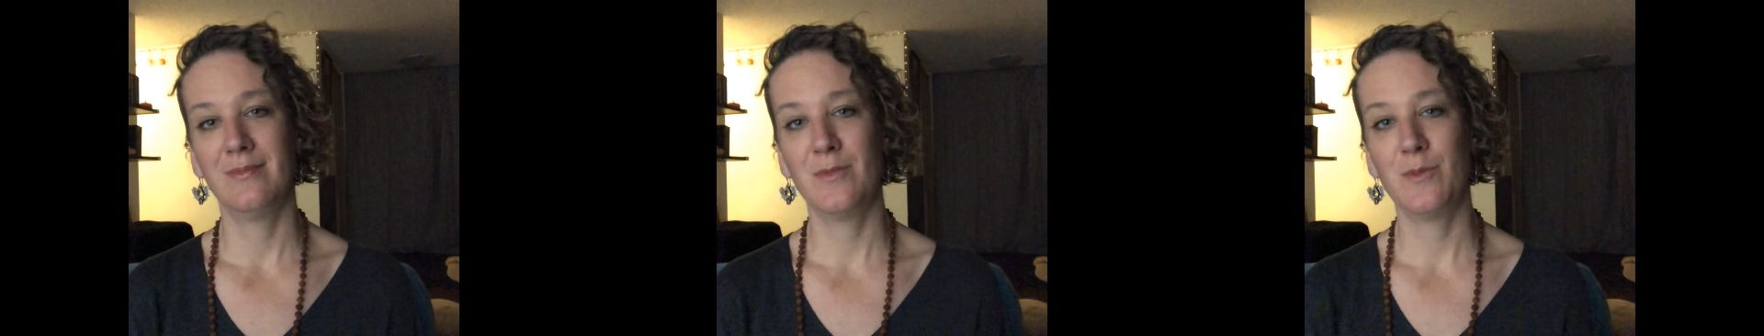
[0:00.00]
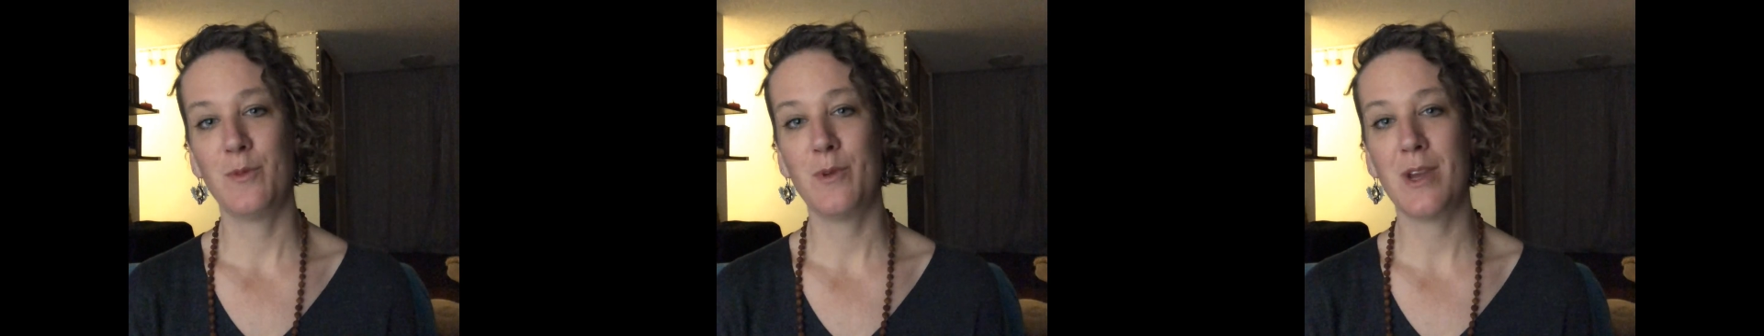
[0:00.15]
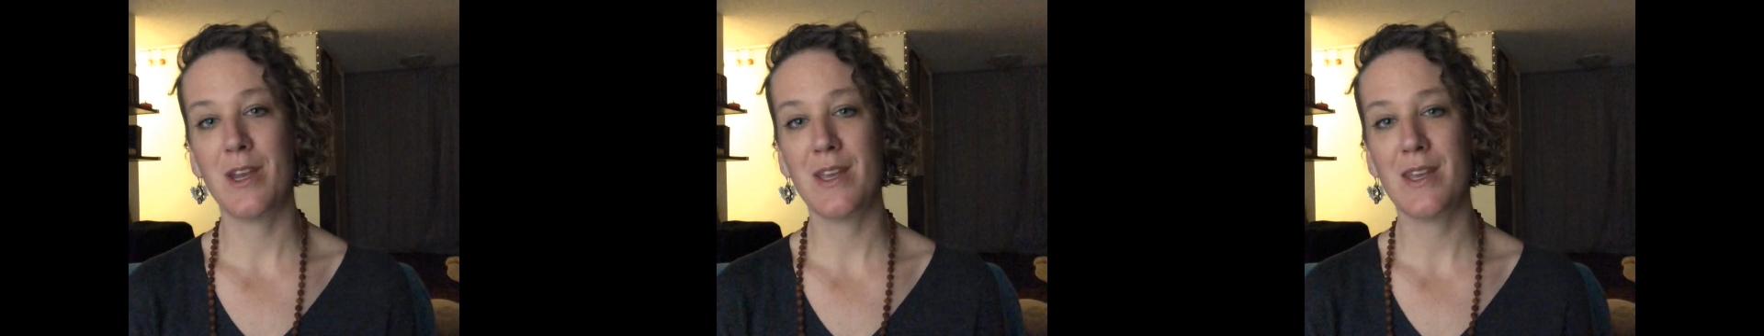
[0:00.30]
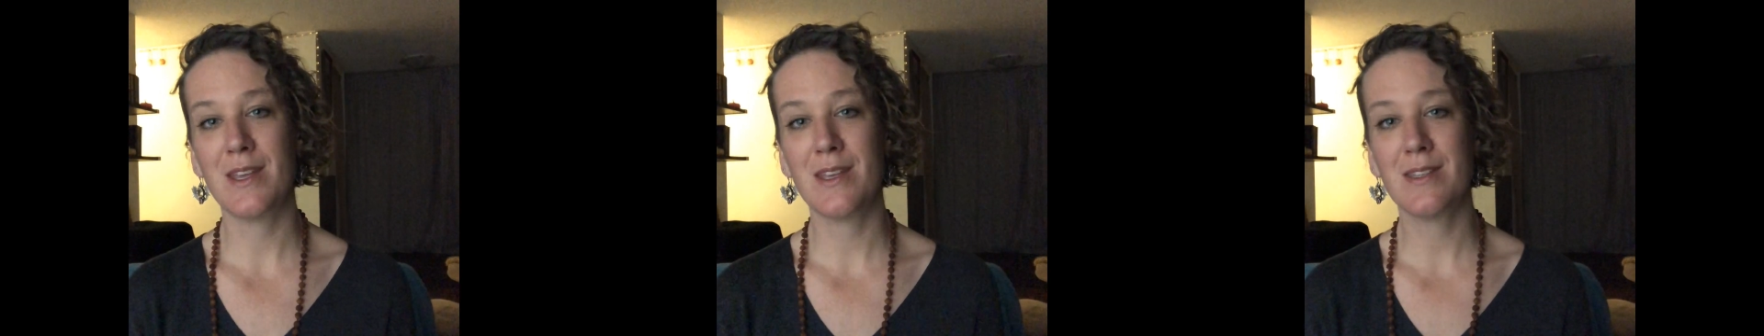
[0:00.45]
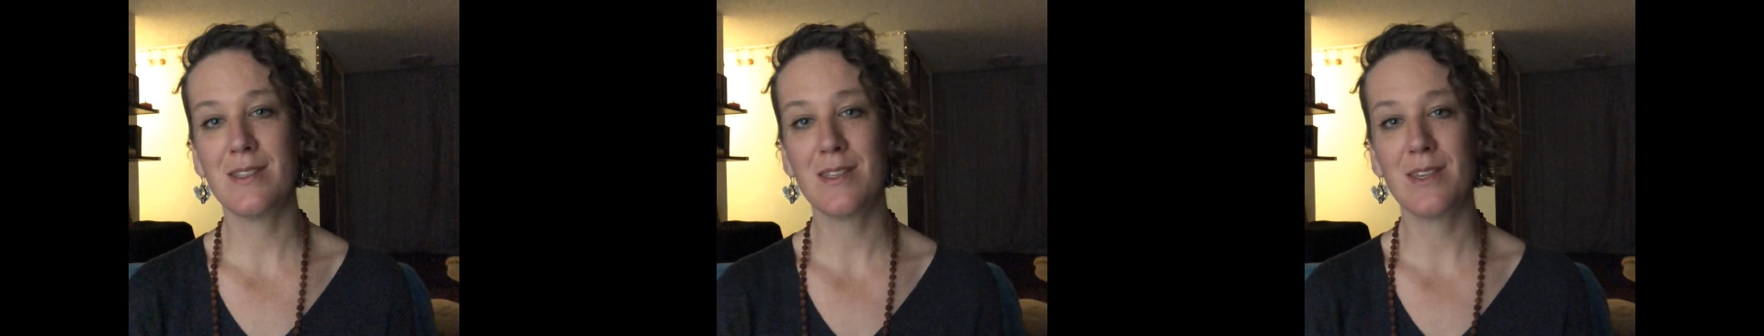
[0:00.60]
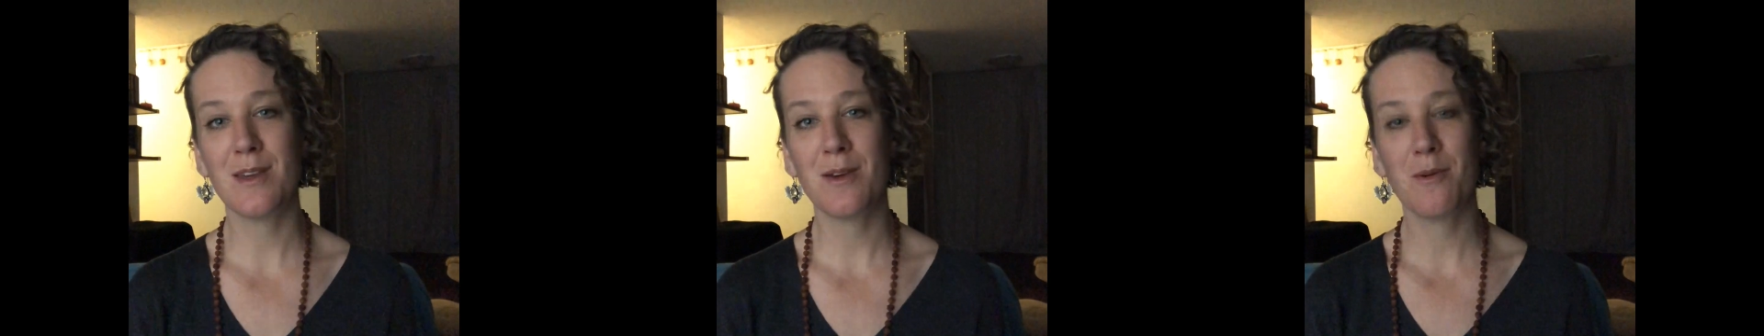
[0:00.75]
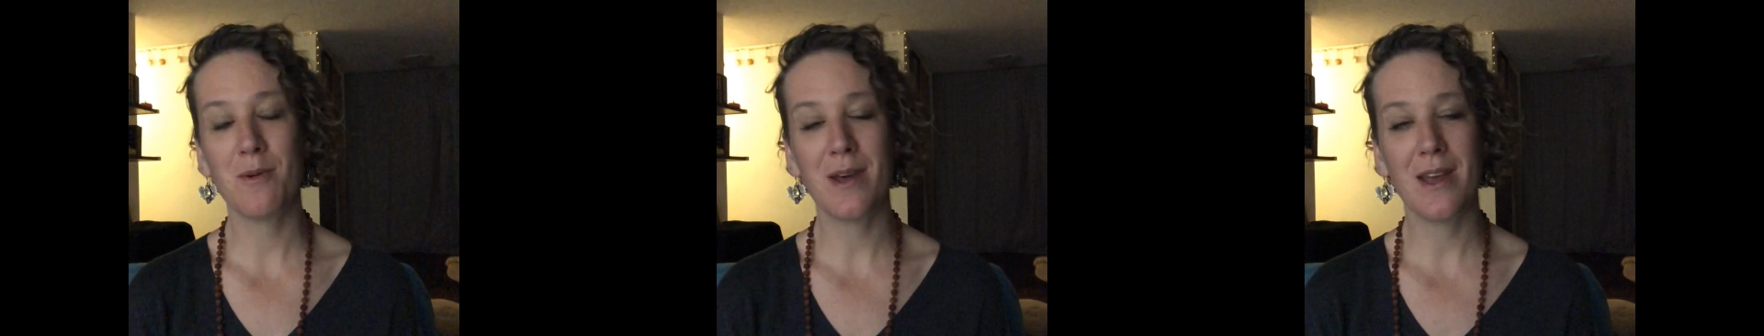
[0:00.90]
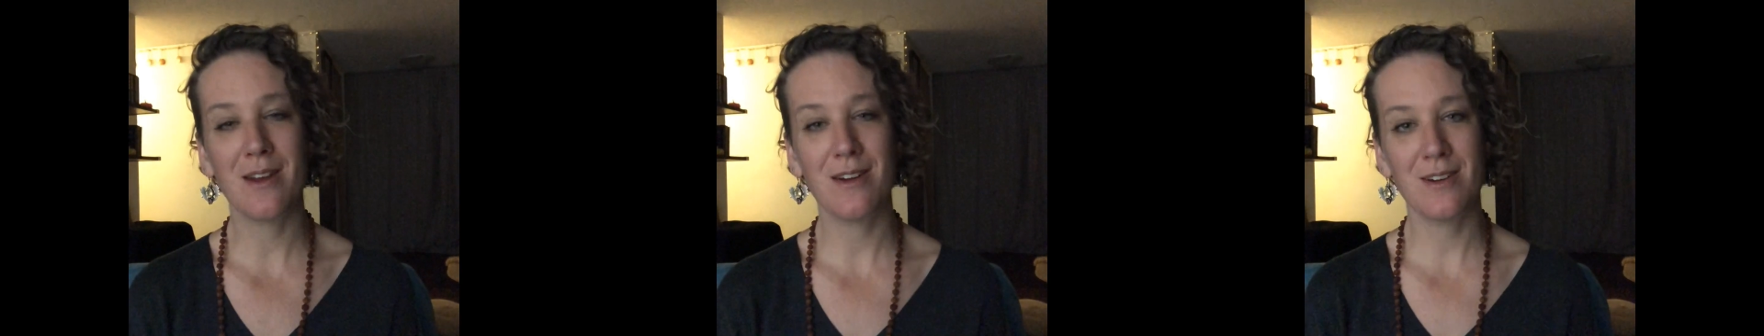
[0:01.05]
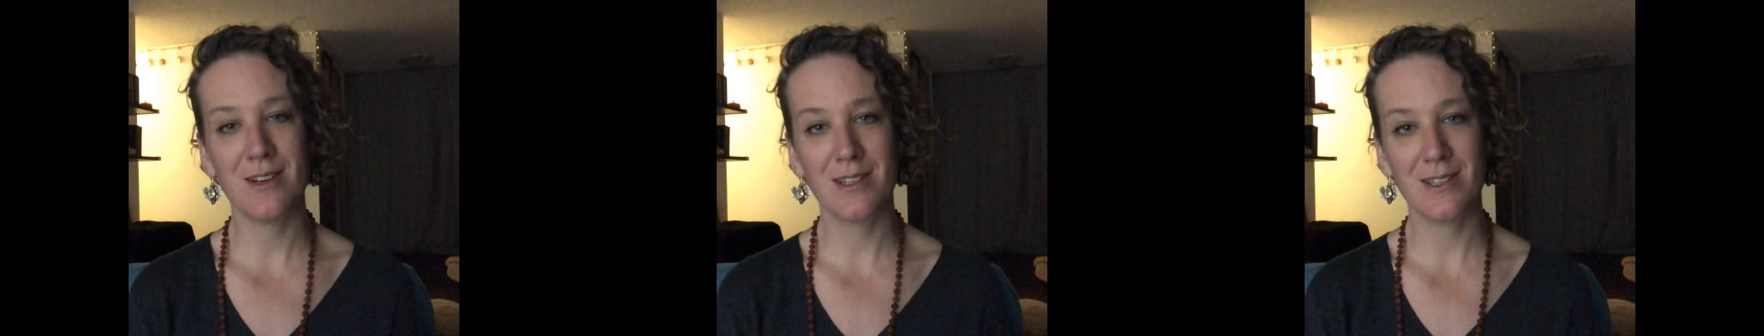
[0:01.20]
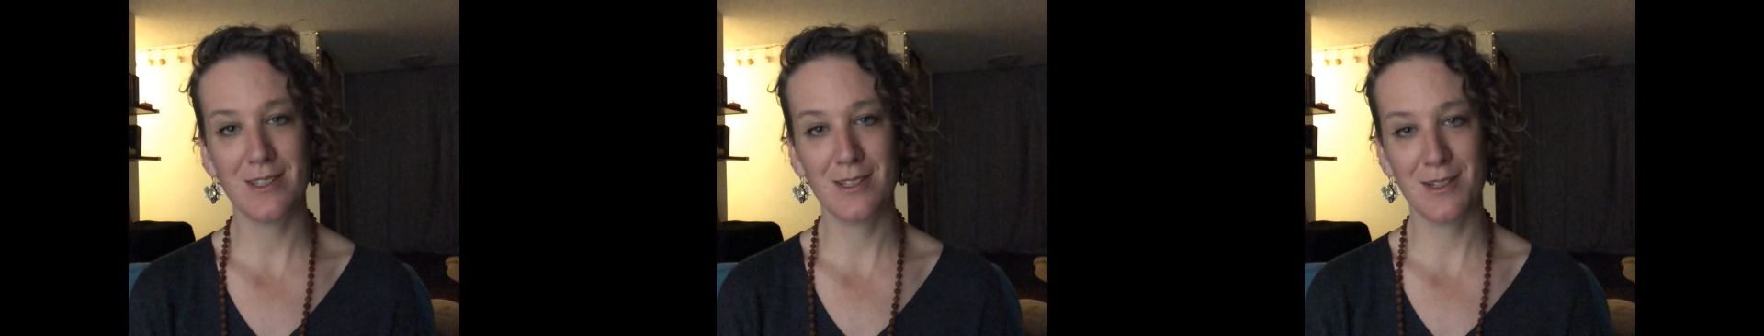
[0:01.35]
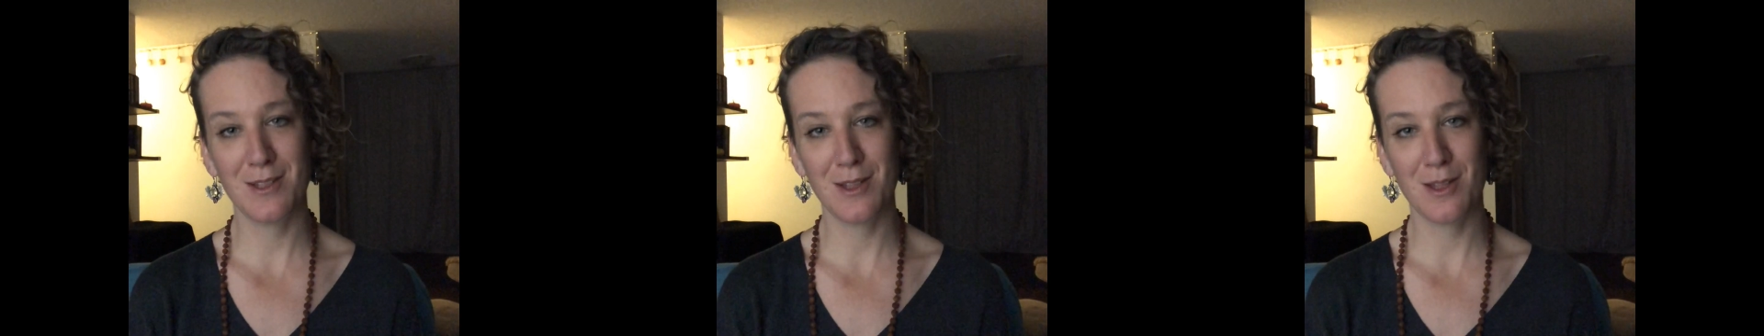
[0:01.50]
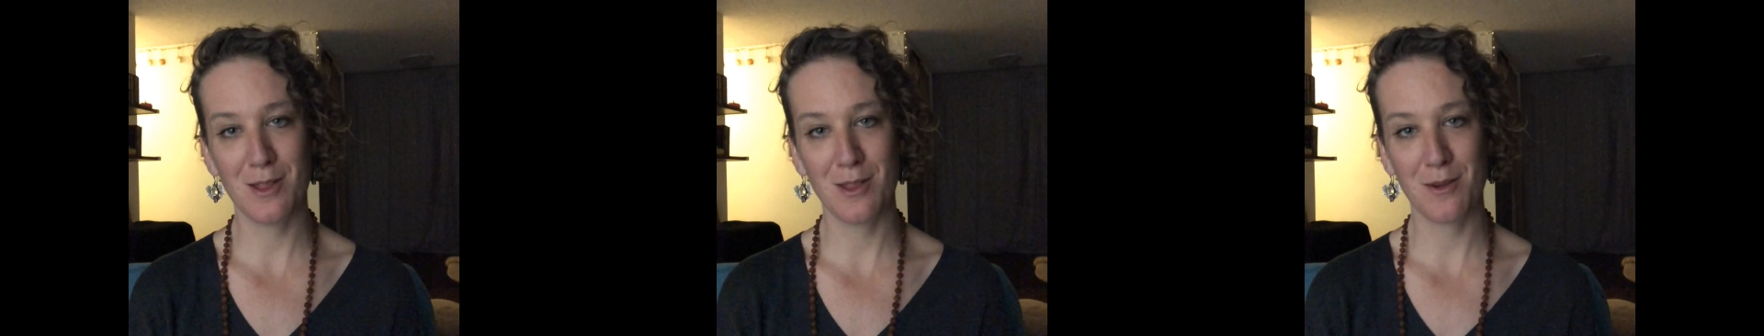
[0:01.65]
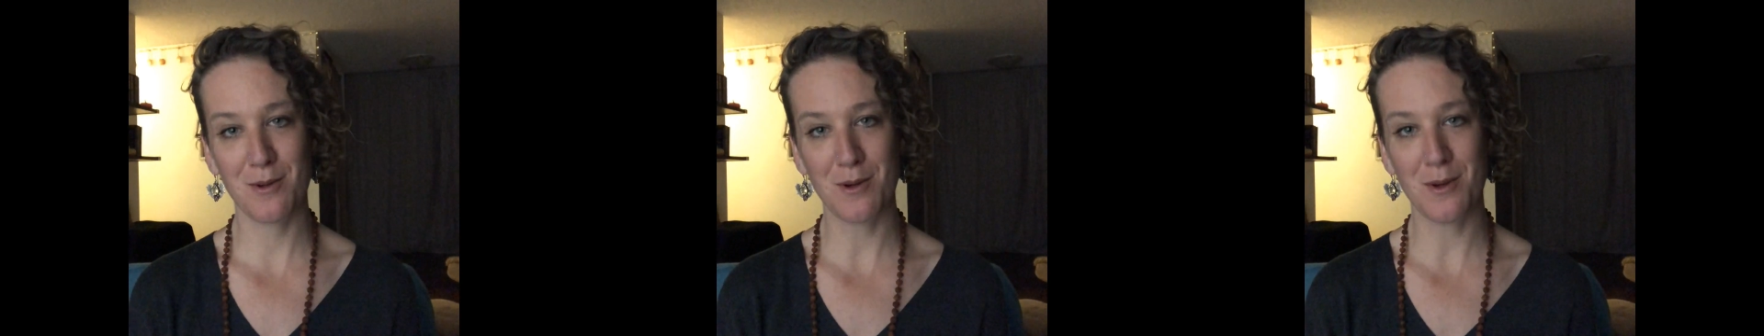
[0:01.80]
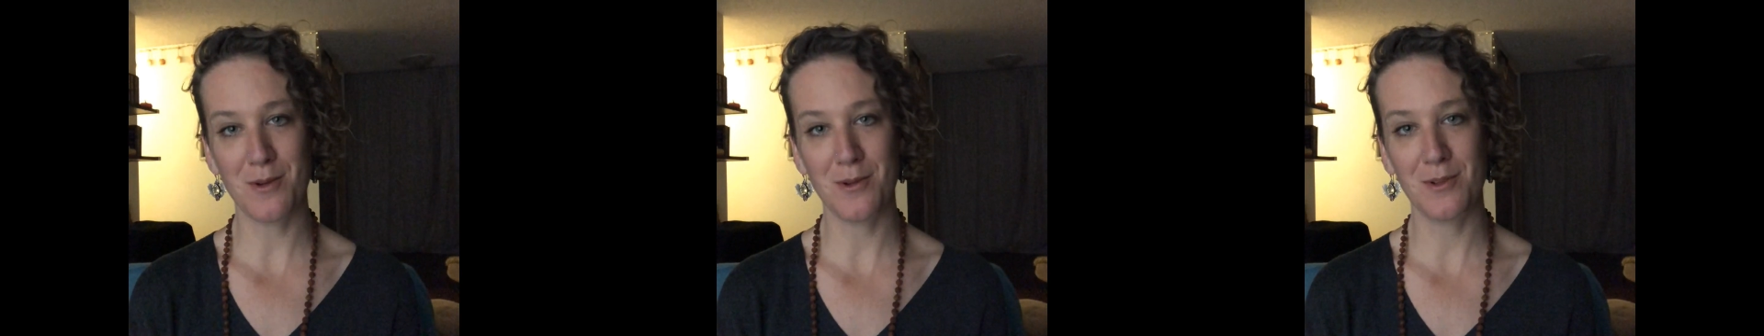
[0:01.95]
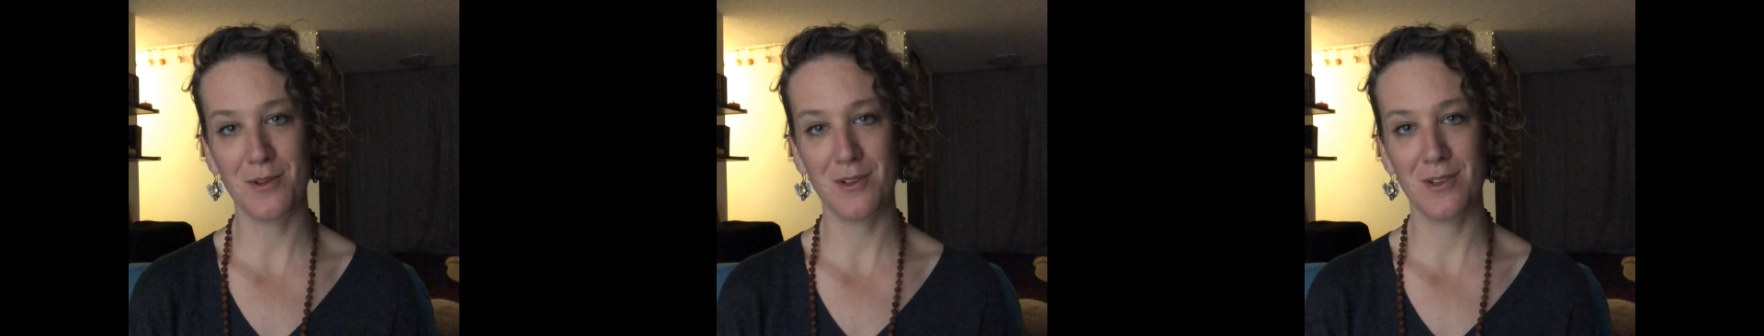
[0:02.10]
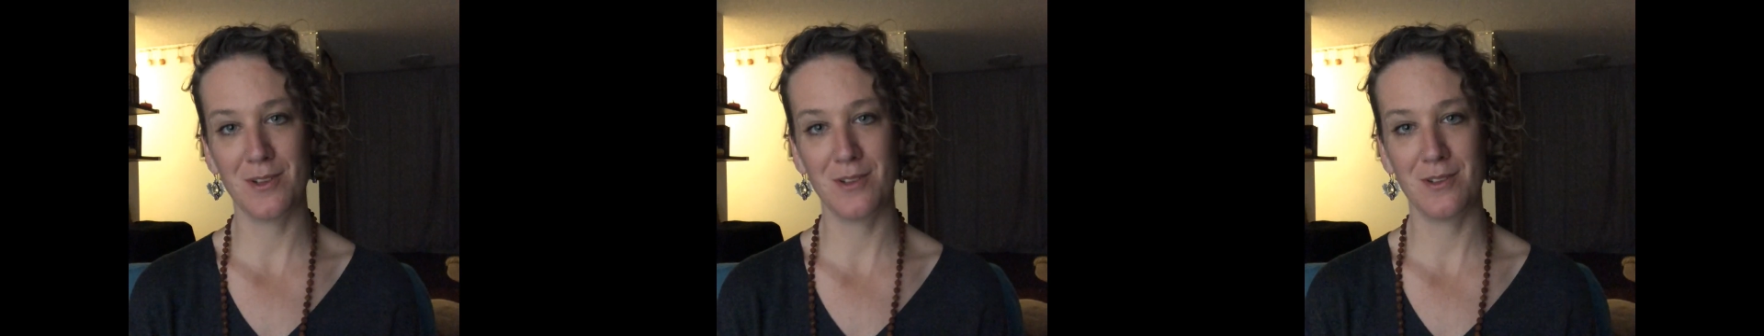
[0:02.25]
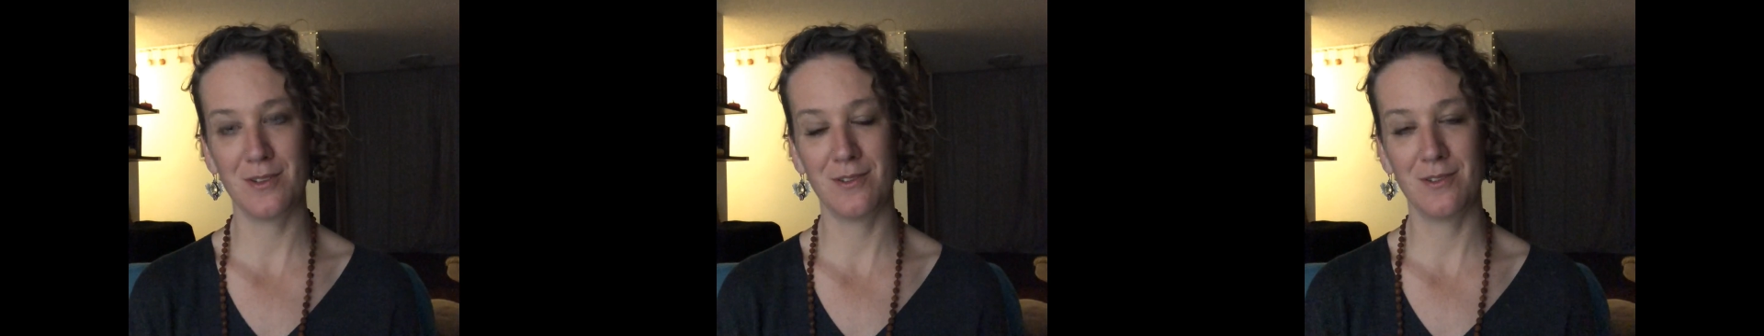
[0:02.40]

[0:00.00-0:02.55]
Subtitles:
Raise the awareness to the throat.